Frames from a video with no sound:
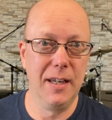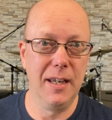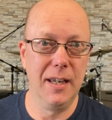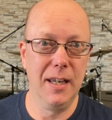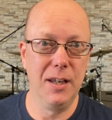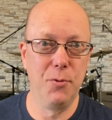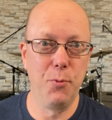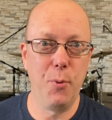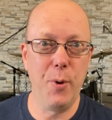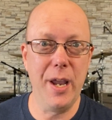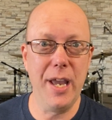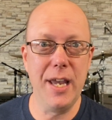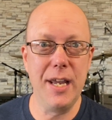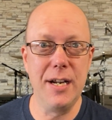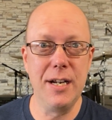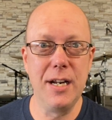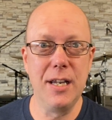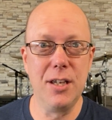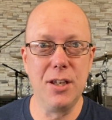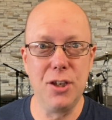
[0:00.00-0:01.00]
And
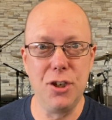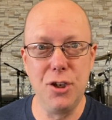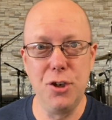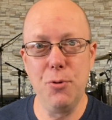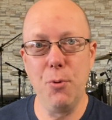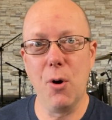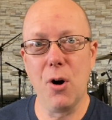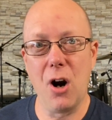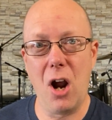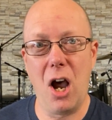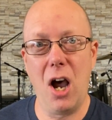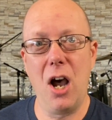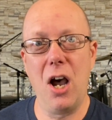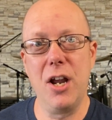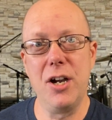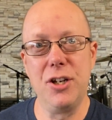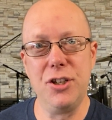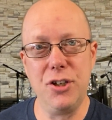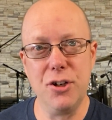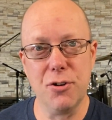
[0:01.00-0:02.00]
when you are
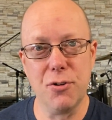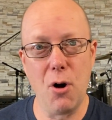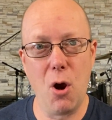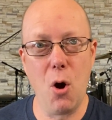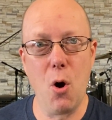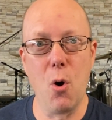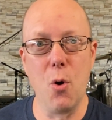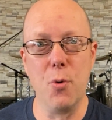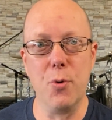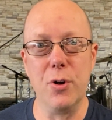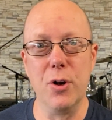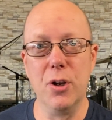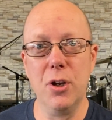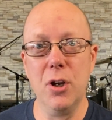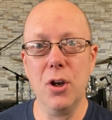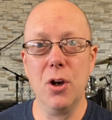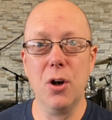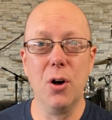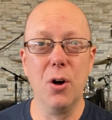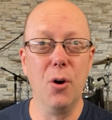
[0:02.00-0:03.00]
on your own,
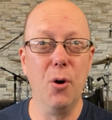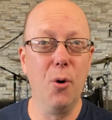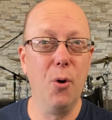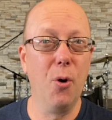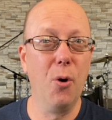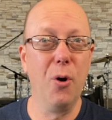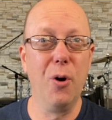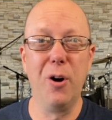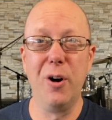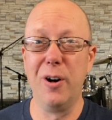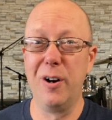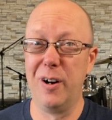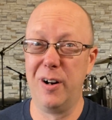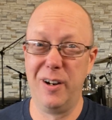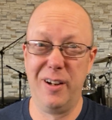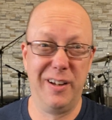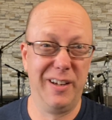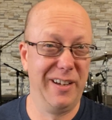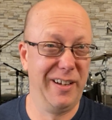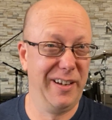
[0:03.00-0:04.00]
or
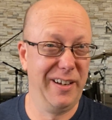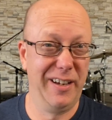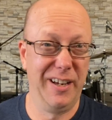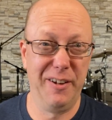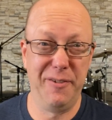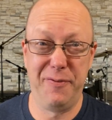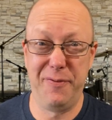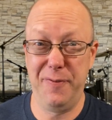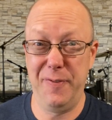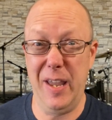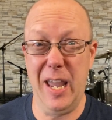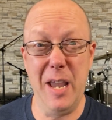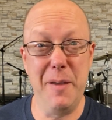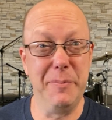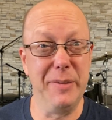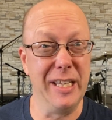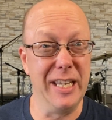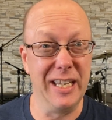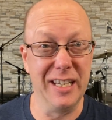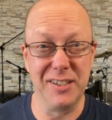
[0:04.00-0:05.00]
a
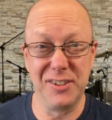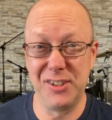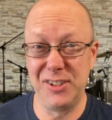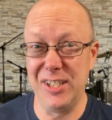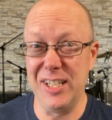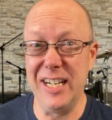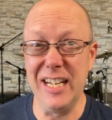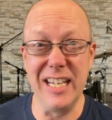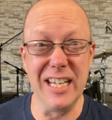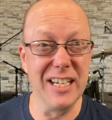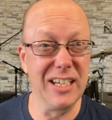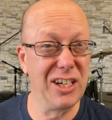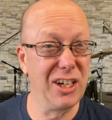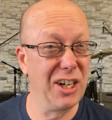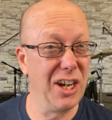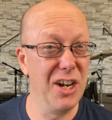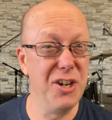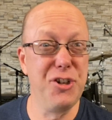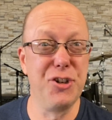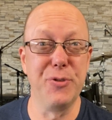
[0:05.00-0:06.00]
family, a city, a
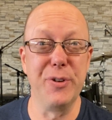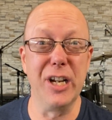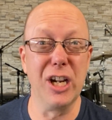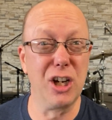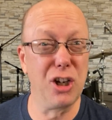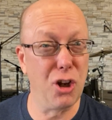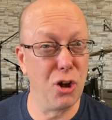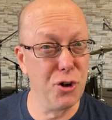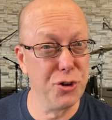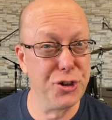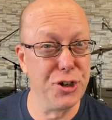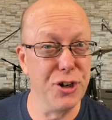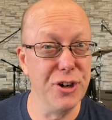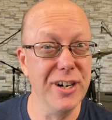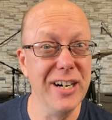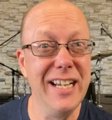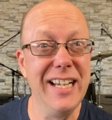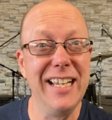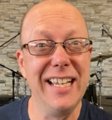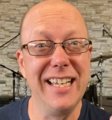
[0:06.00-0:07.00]
country, a
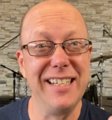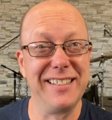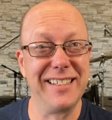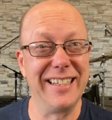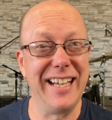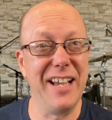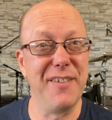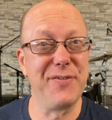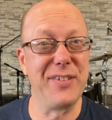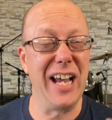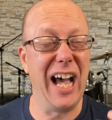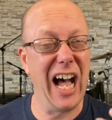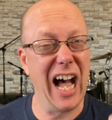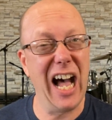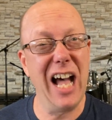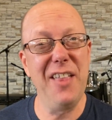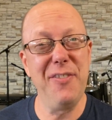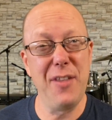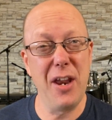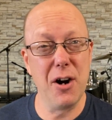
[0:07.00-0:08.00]
culture is left
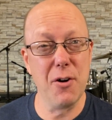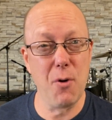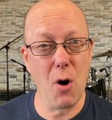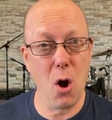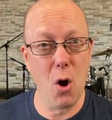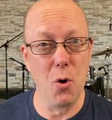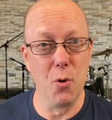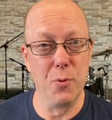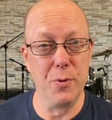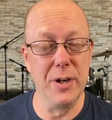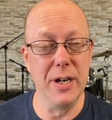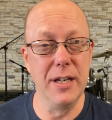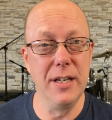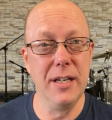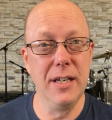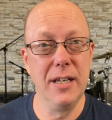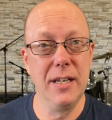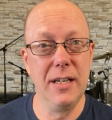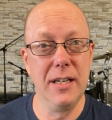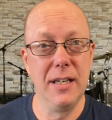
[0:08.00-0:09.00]
on their own,
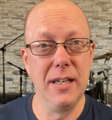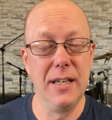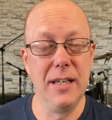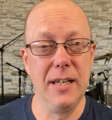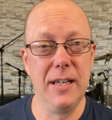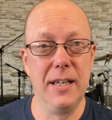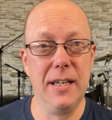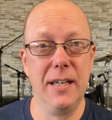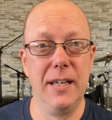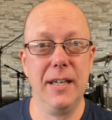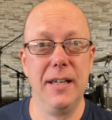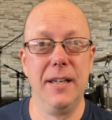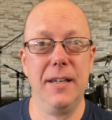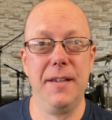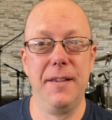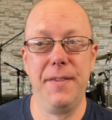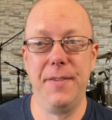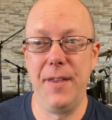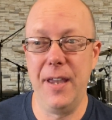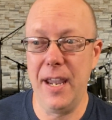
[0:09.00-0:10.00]

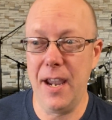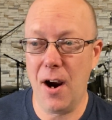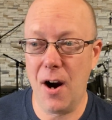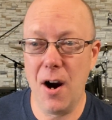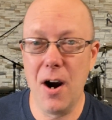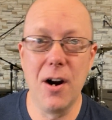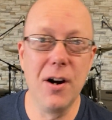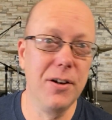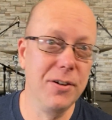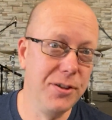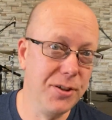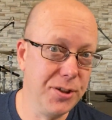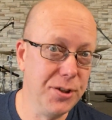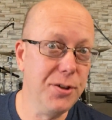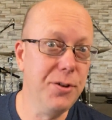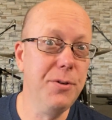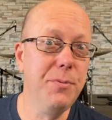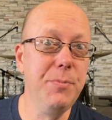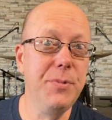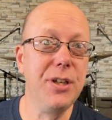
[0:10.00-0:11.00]
they are
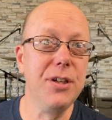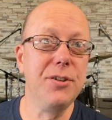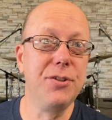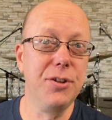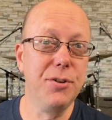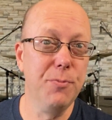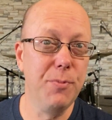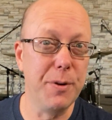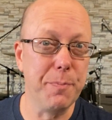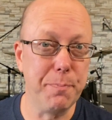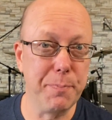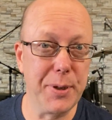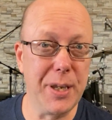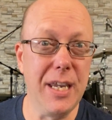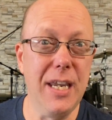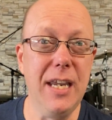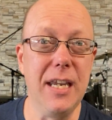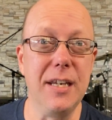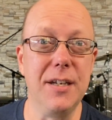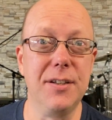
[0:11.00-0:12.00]
doomed to
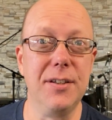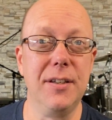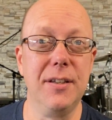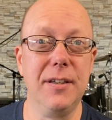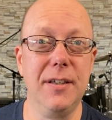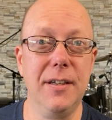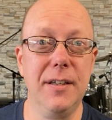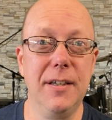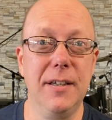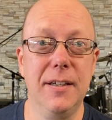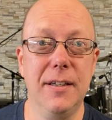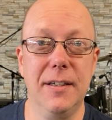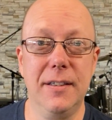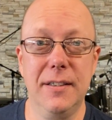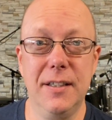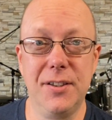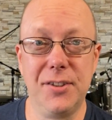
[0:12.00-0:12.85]
repeat the